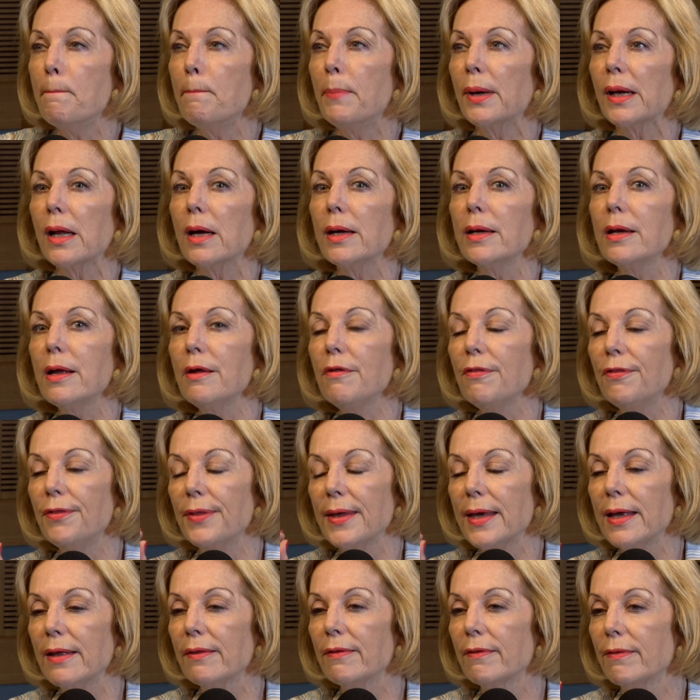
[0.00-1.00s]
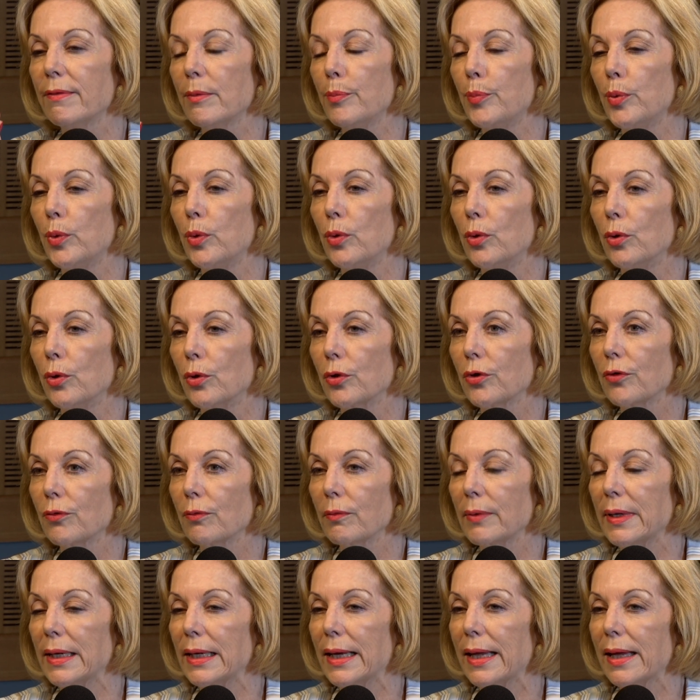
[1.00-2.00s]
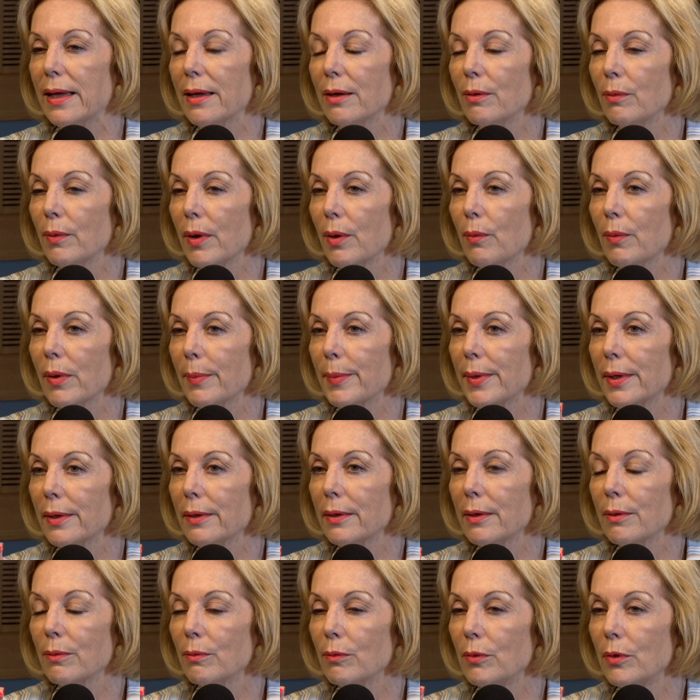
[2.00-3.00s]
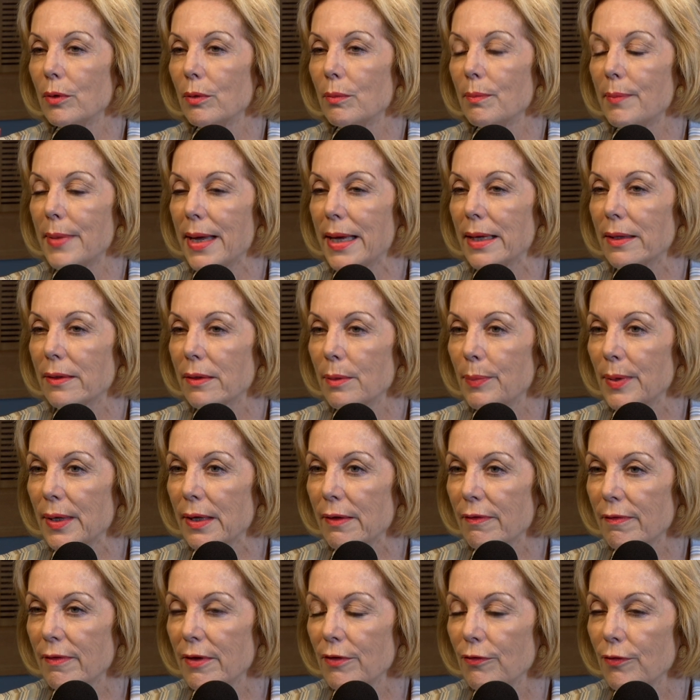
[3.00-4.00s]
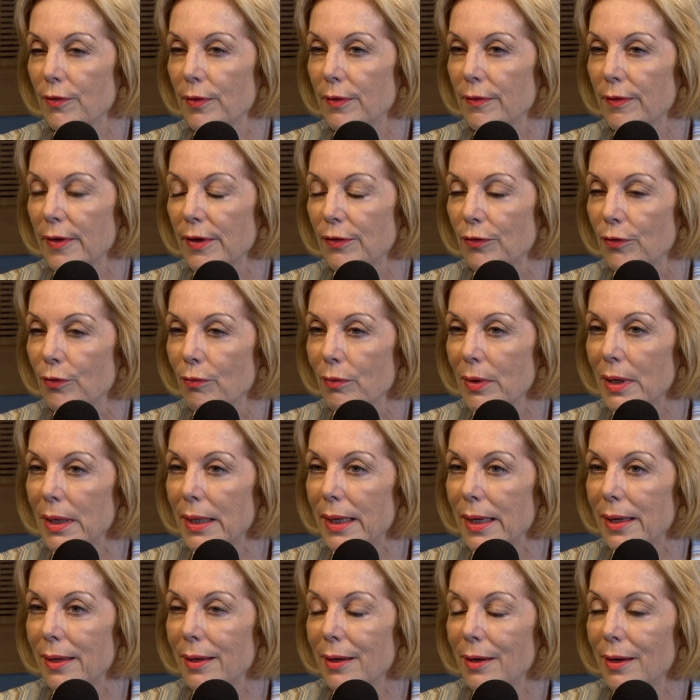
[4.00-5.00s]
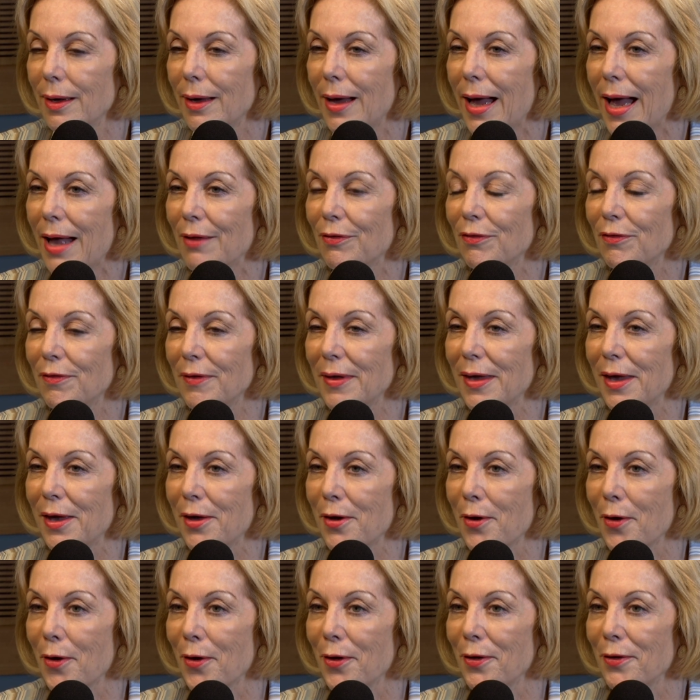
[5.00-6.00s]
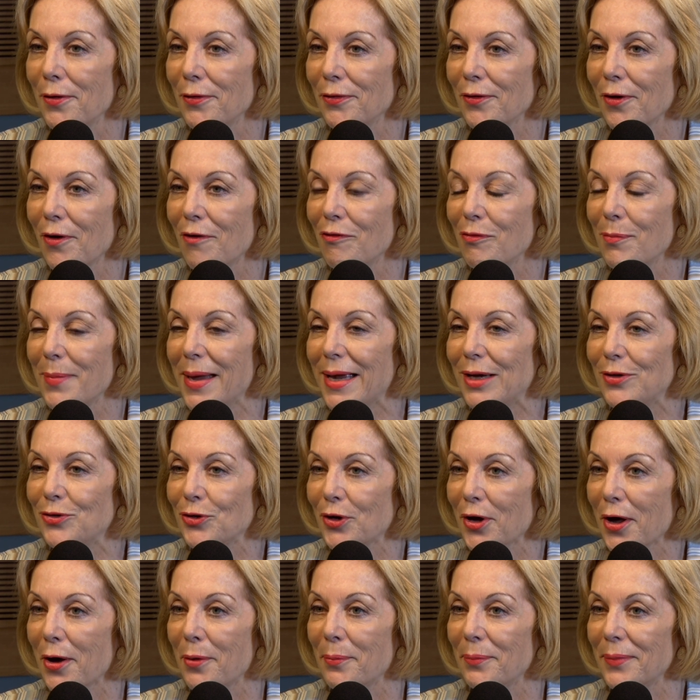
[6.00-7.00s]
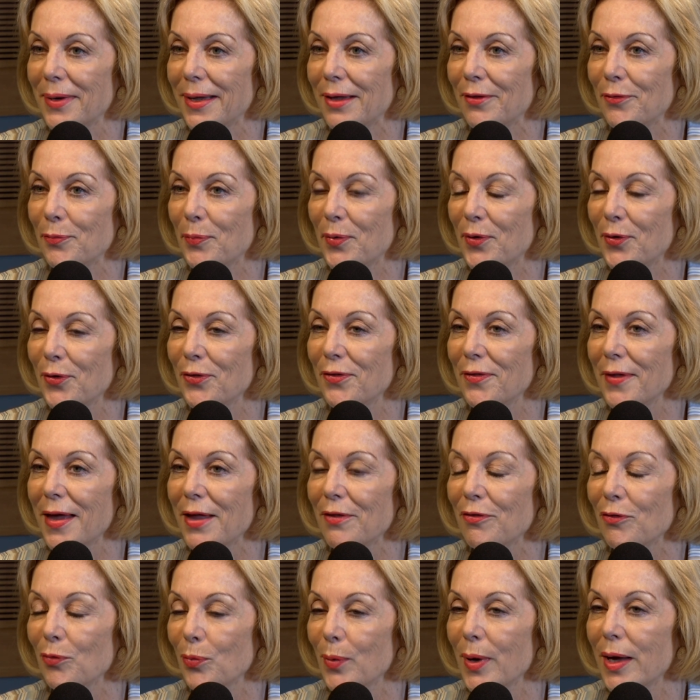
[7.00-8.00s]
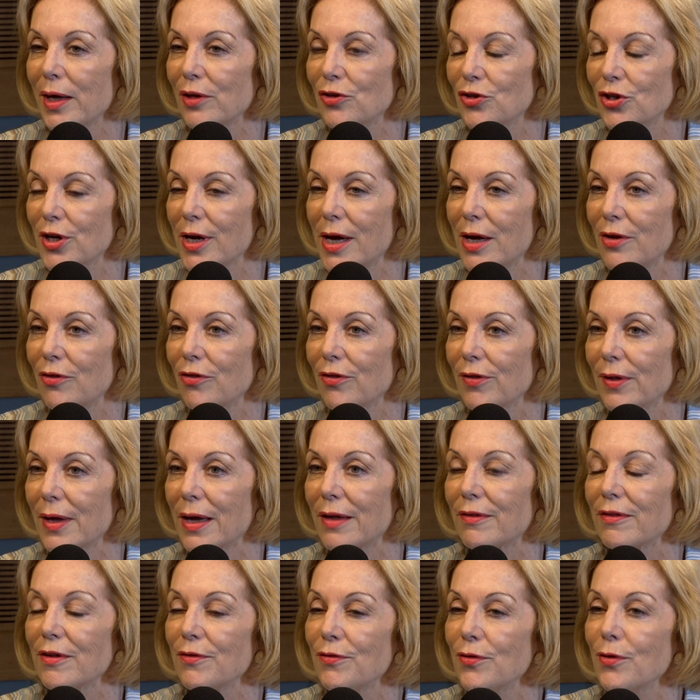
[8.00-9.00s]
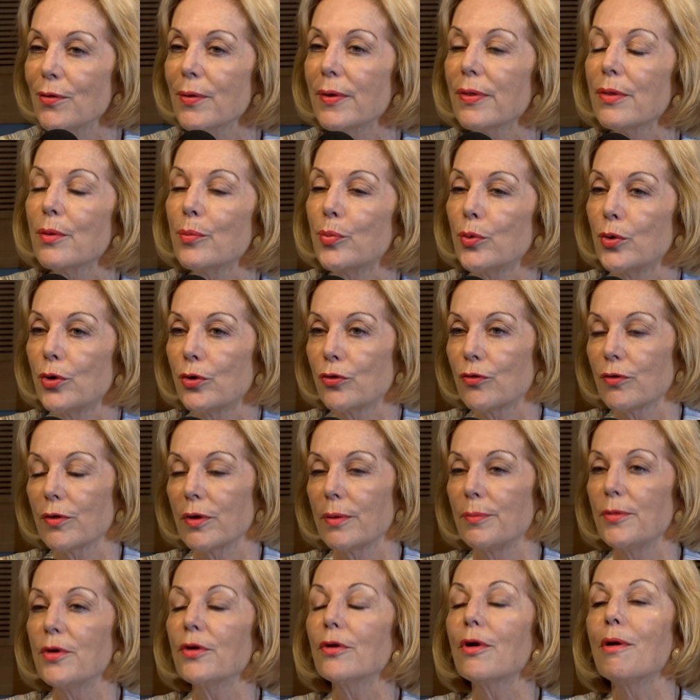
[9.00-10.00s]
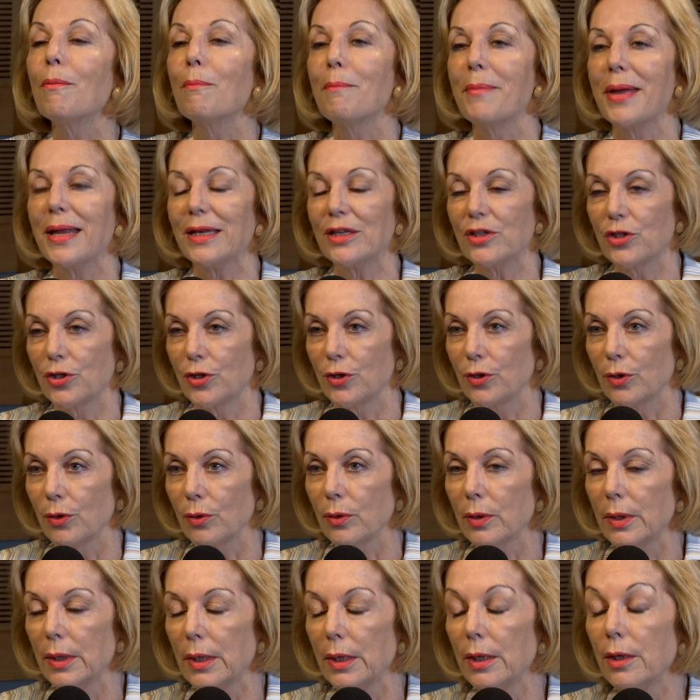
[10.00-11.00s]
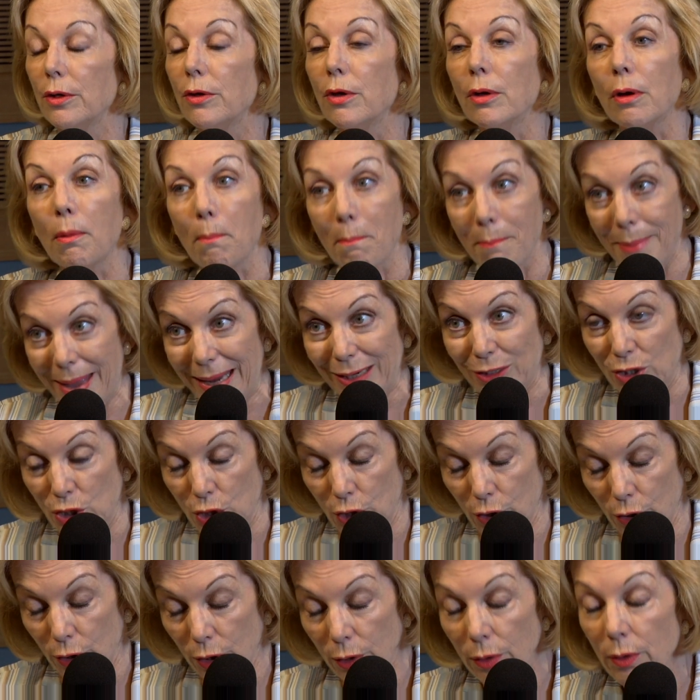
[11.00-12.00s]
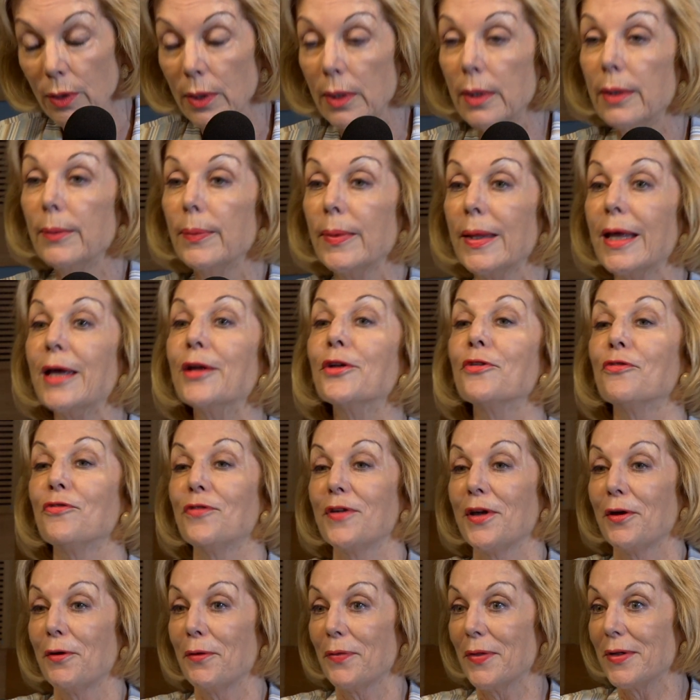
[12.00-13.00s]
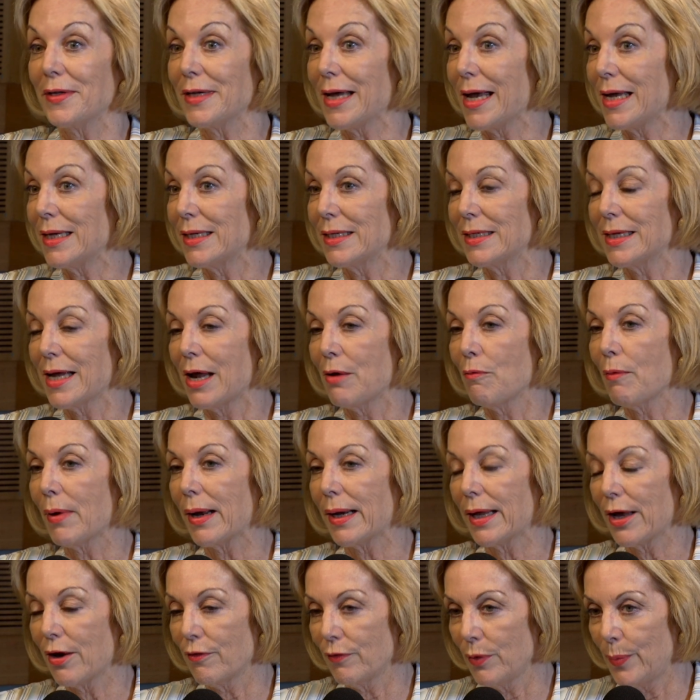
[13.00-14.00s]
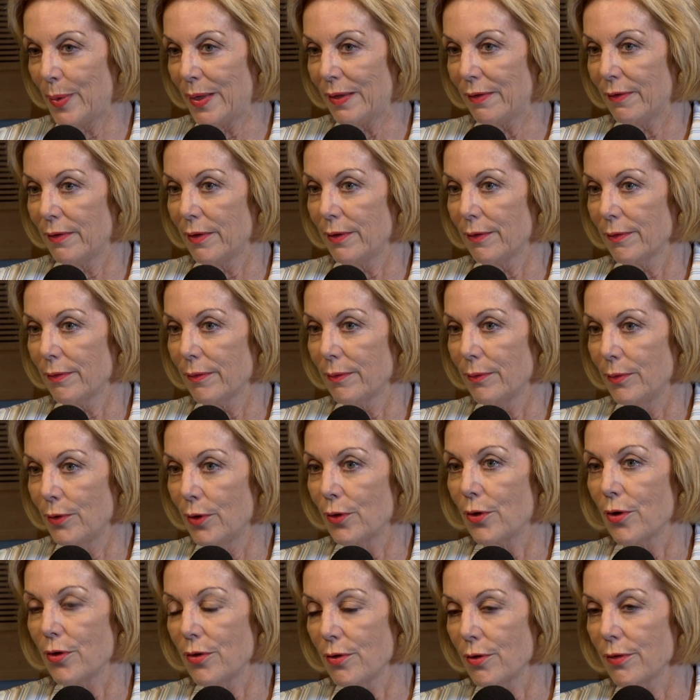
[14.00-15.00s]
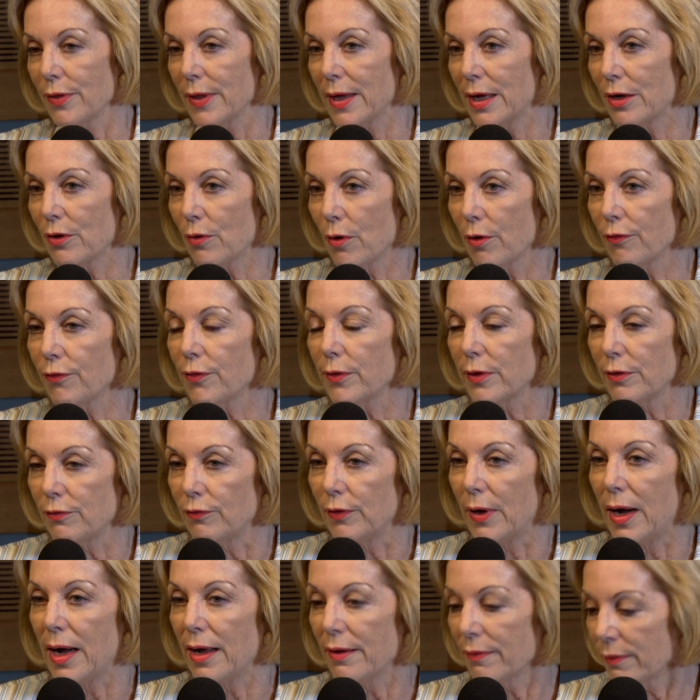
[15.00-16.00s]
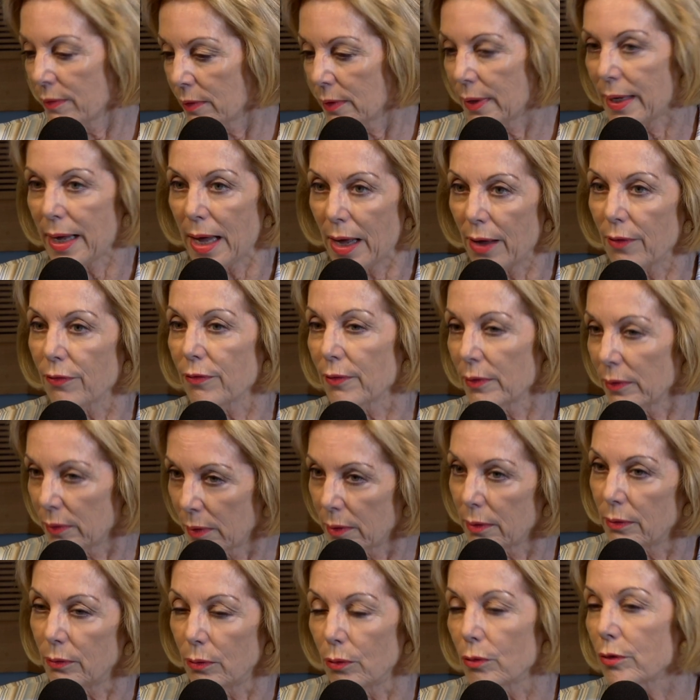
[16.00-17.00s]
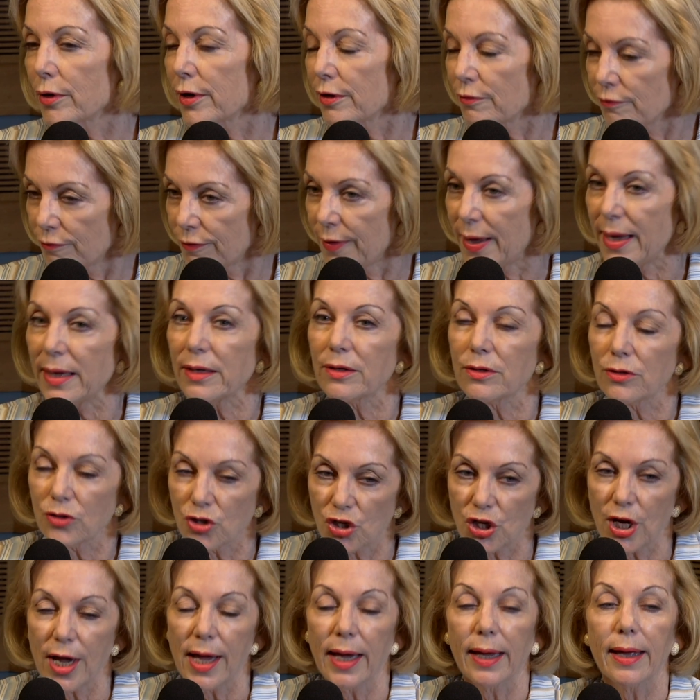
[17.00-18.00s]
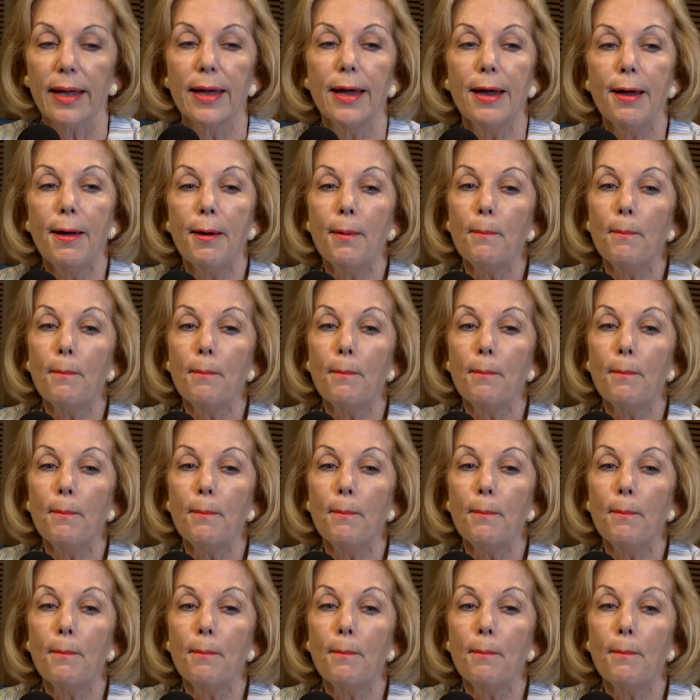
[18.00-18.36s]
But I don't think it's the board, really, where women will make the biggest difference. It's really as CEOs of major companies, because that's where change starts. If you're in the boardroom, you're not meant to interfere in the day-to-day running of a business. You know, you're there to offer advice and counsel and look and vet and check.